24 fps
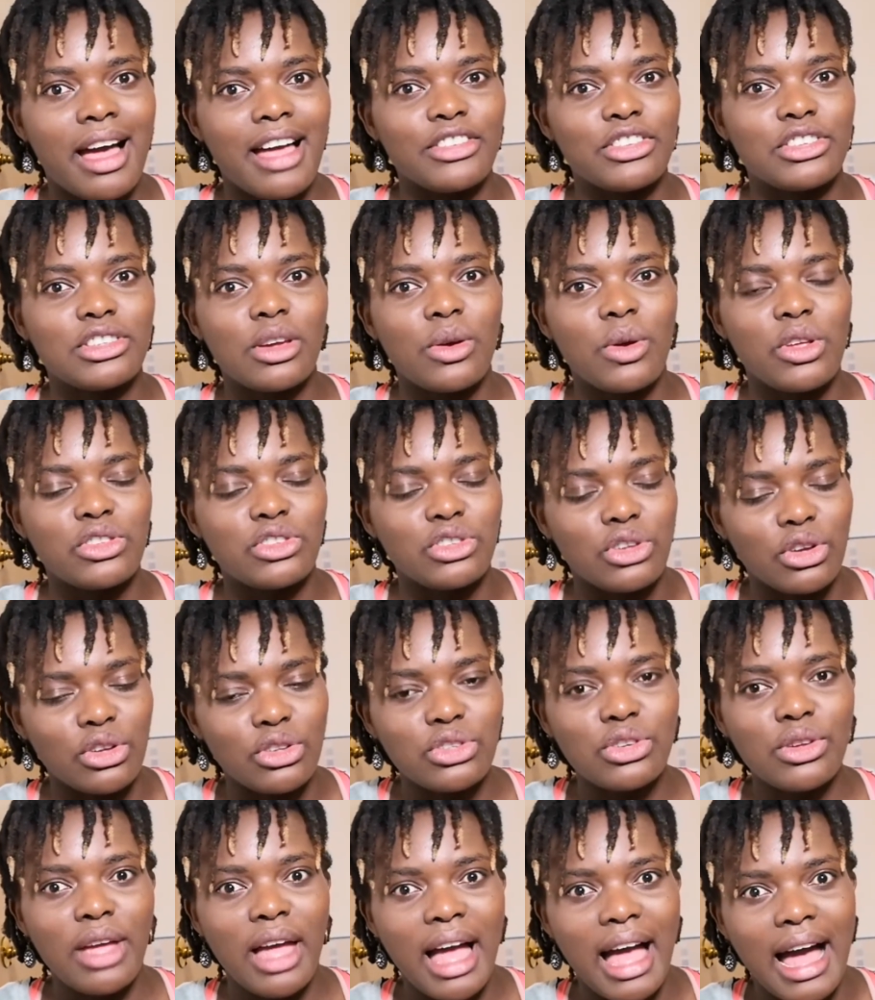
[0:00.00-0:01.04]
And so it's
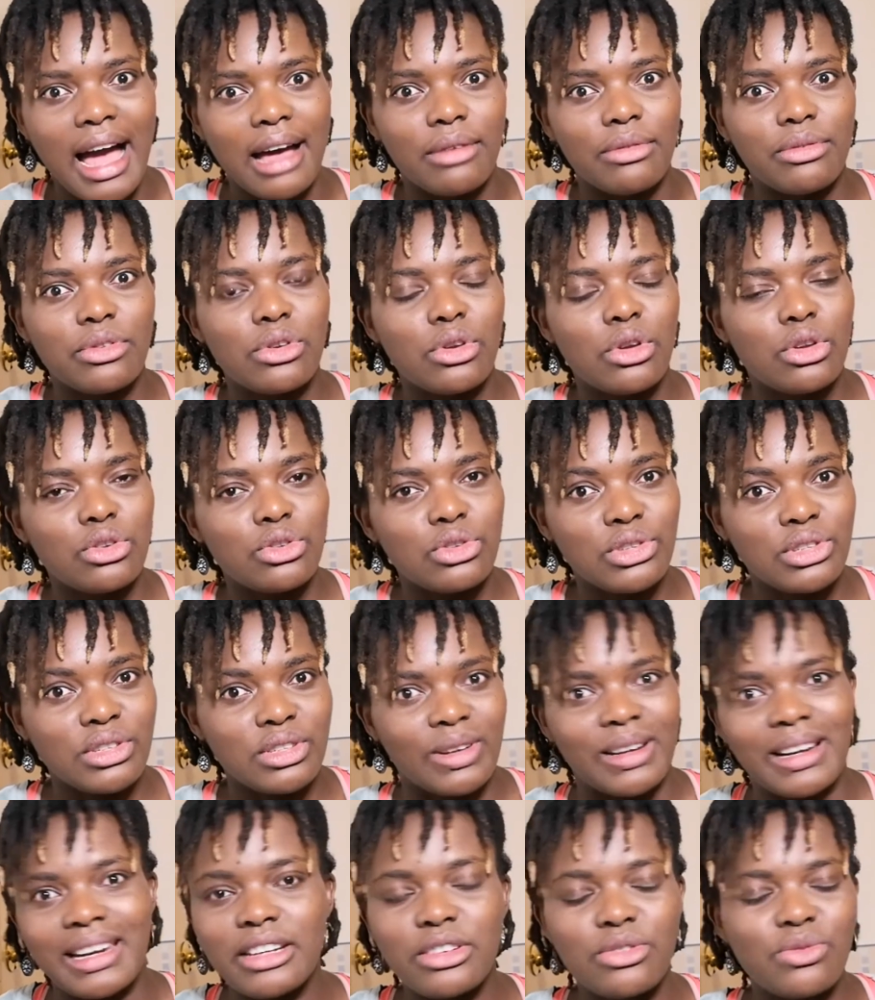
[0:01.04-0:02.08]
good to have
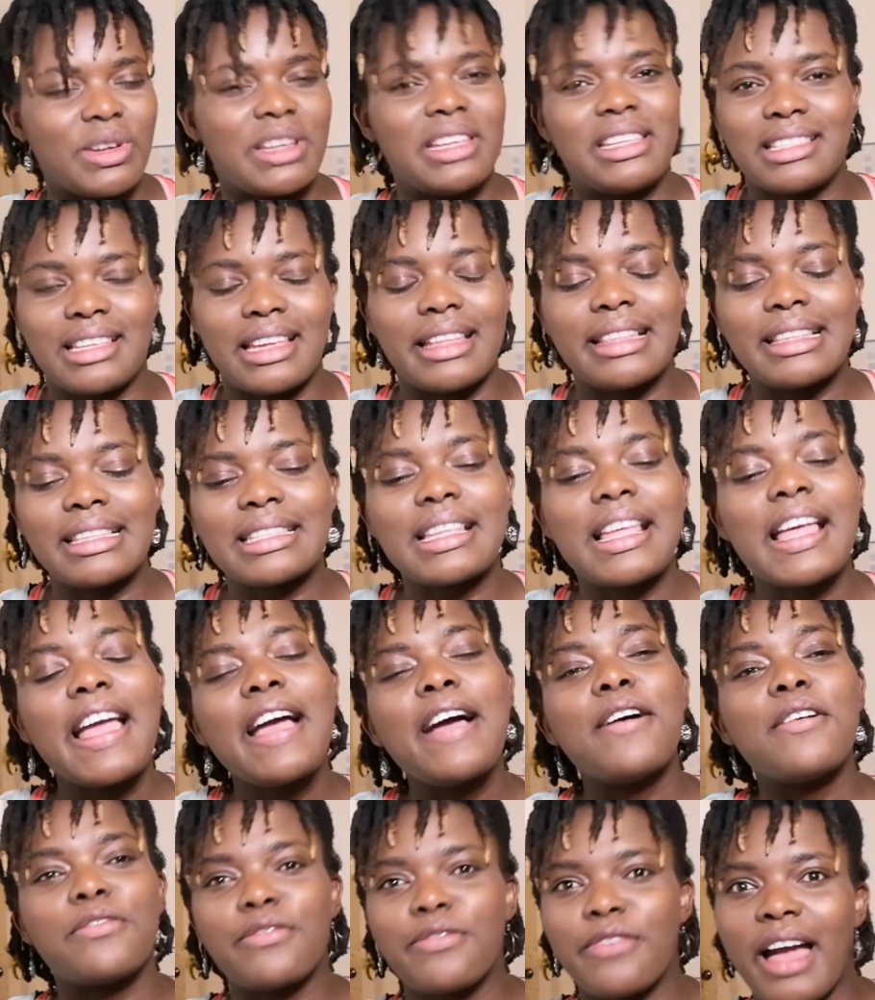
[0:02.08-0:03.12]
solid reasons,
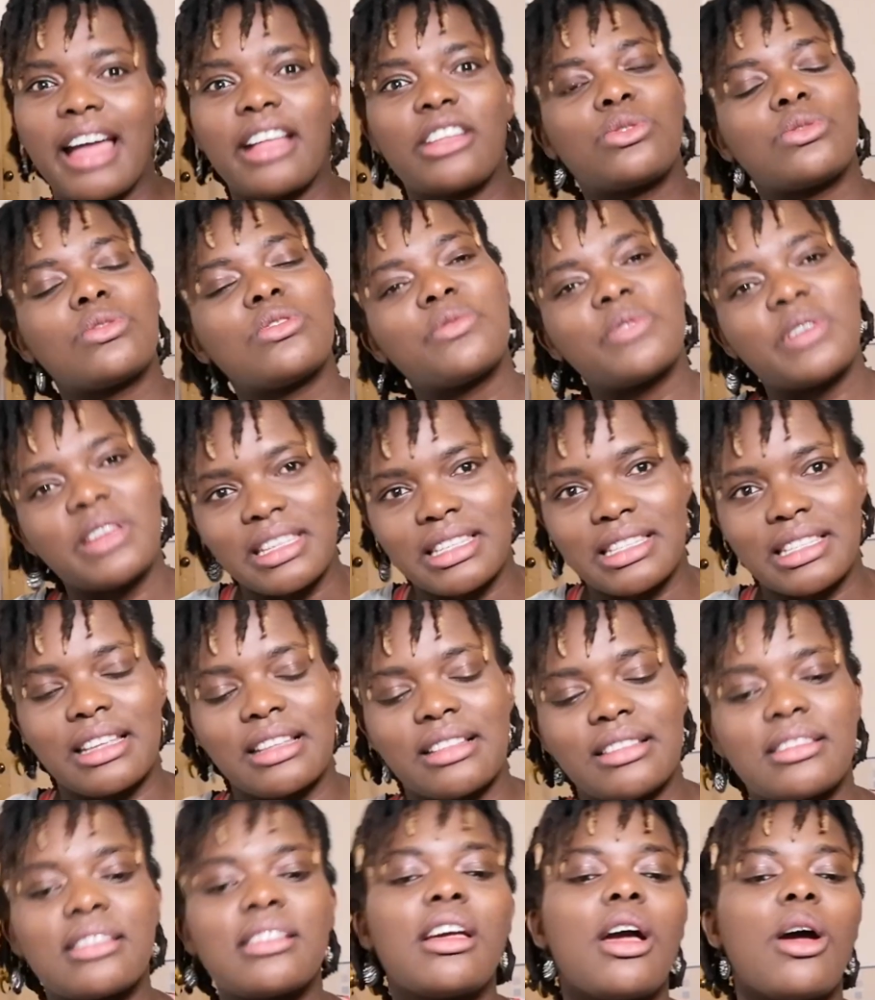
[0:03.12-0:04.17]
factual
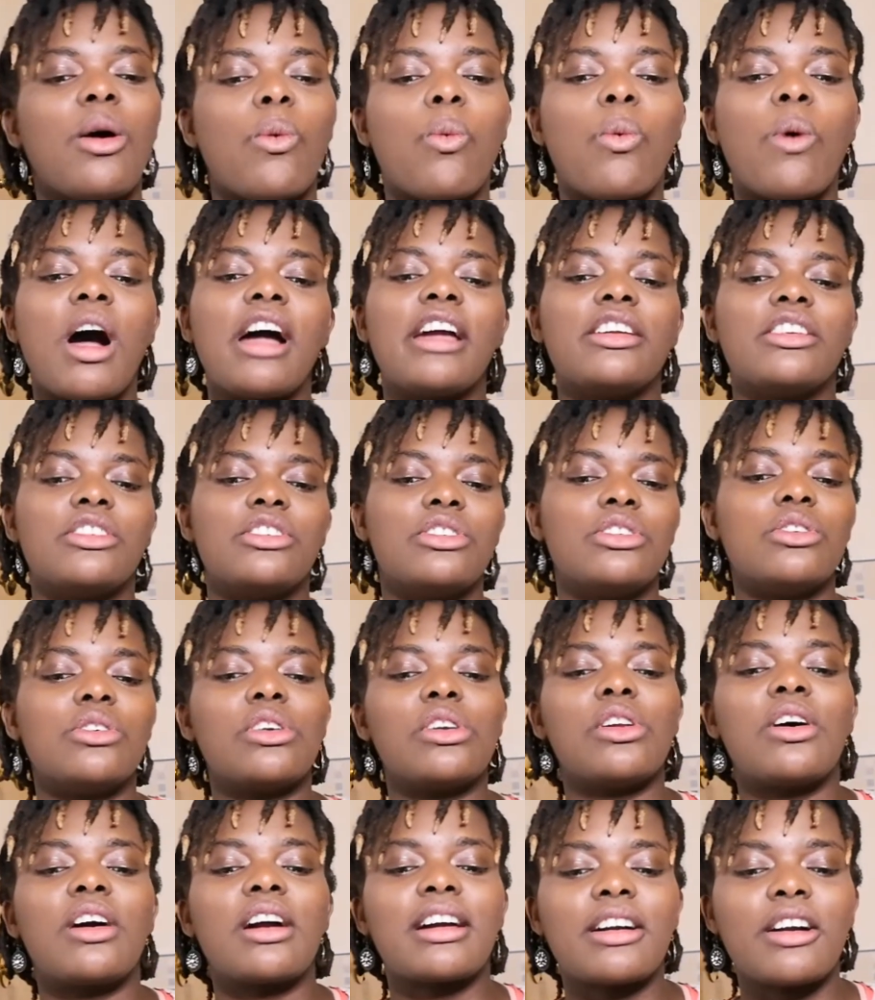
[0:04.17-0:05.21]
reasons why you're
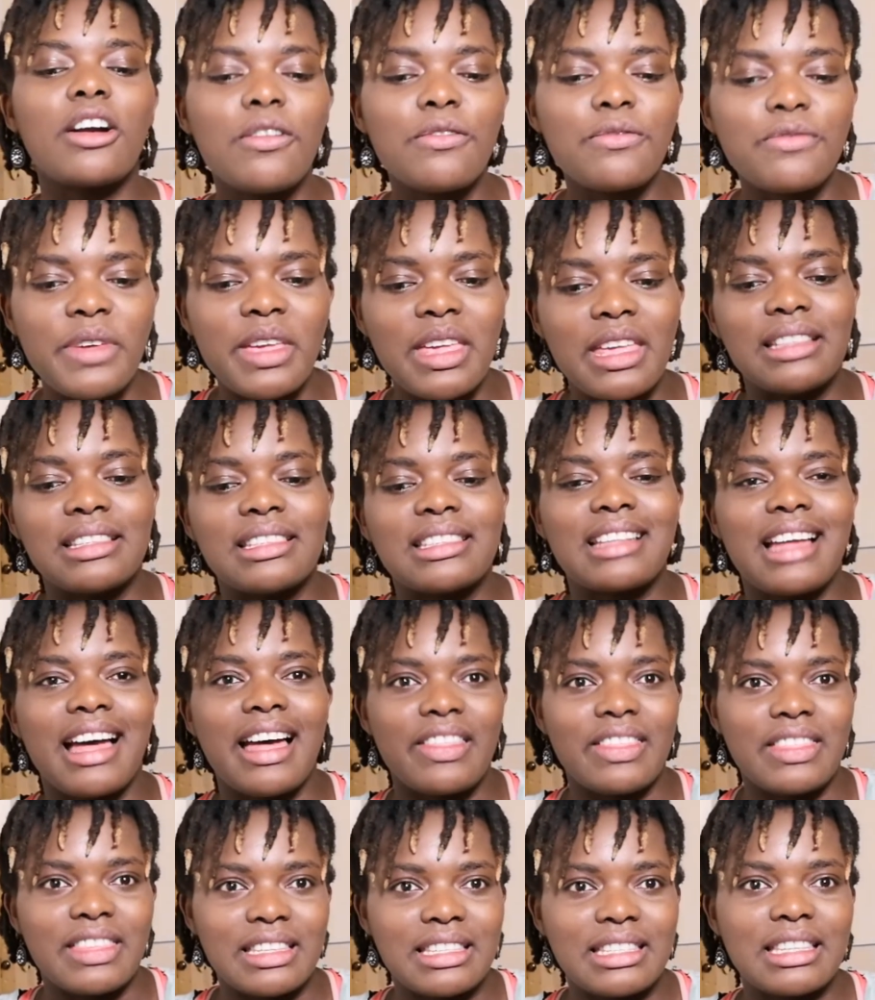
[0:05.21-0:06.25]
no longer convinced
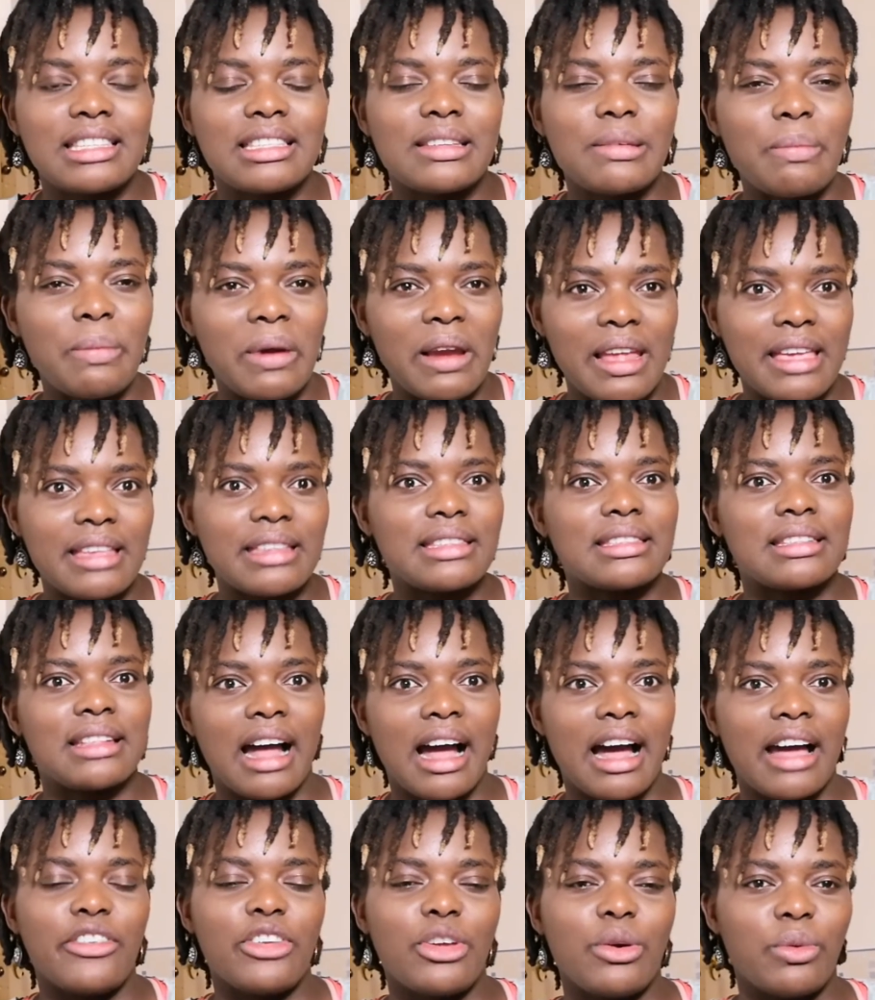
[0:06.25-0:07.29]
that this is the place
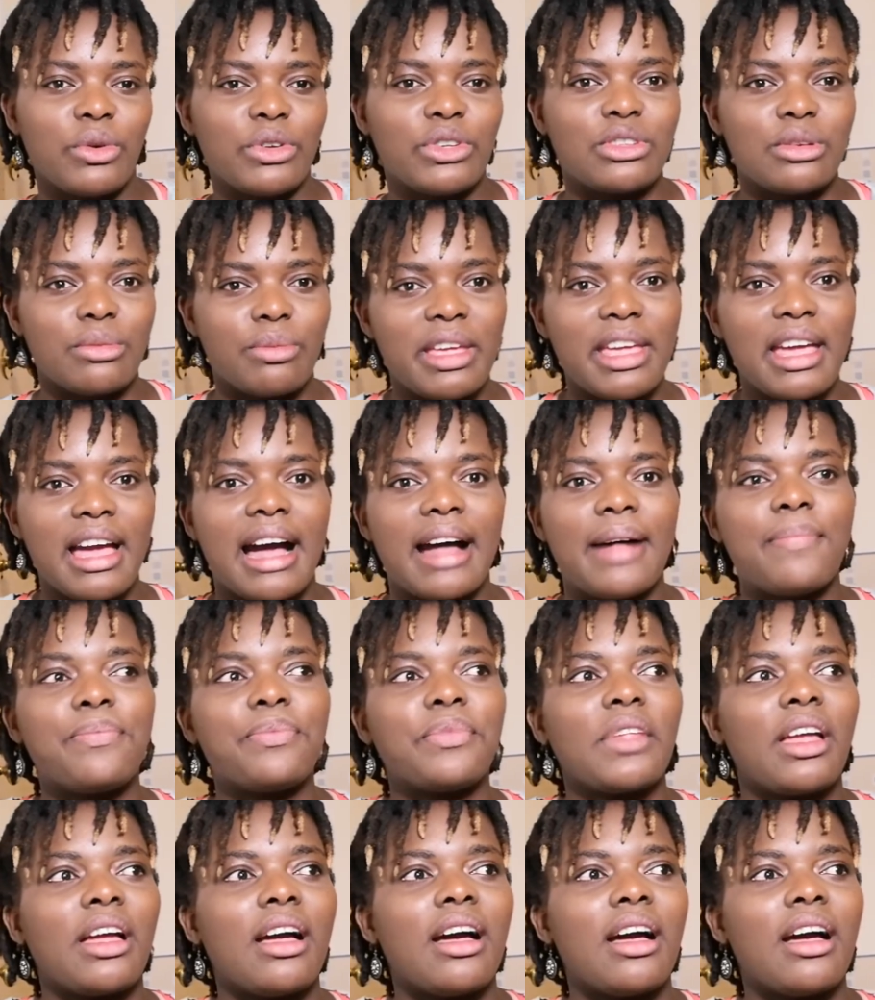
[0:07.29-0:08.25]
that you want to be at.